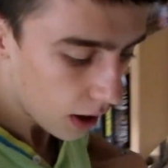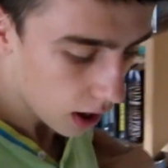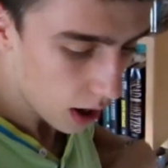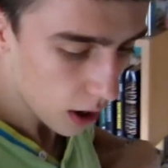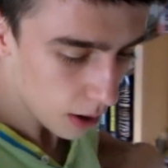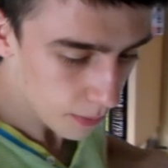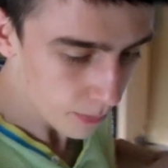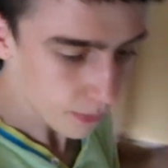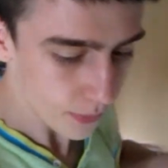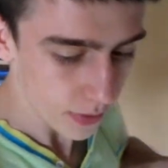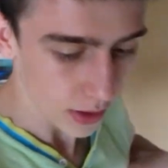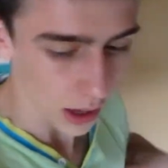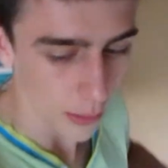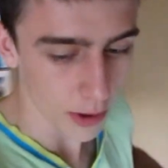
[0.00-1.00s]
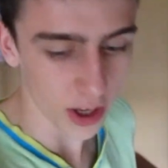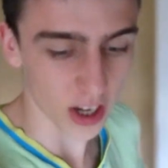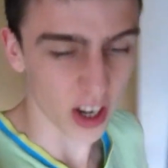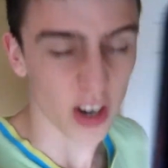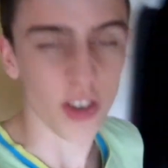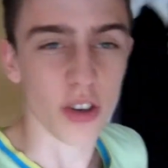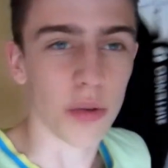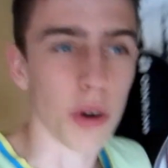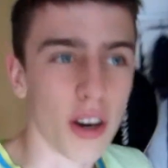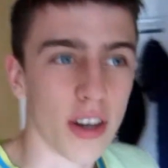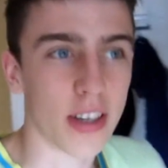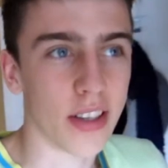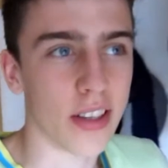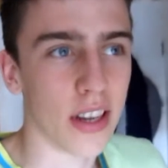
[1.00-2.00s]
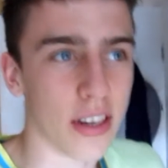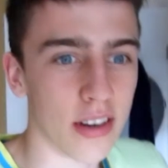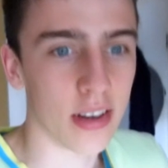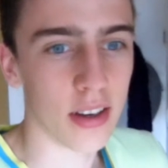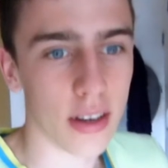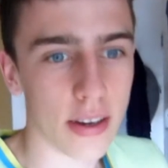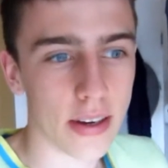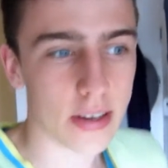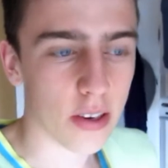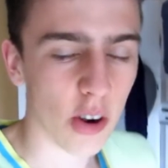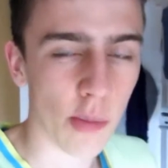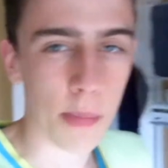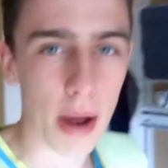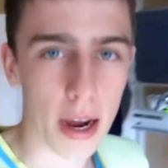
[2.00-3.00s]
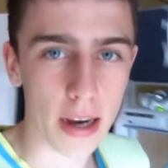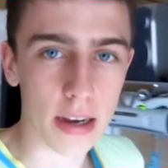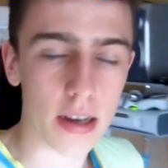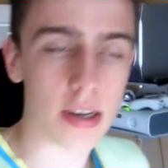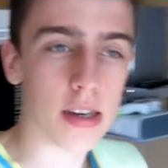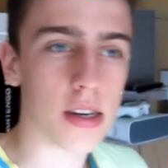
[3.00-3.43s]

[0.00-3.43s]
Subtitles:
I'm only going to go to work and then come back,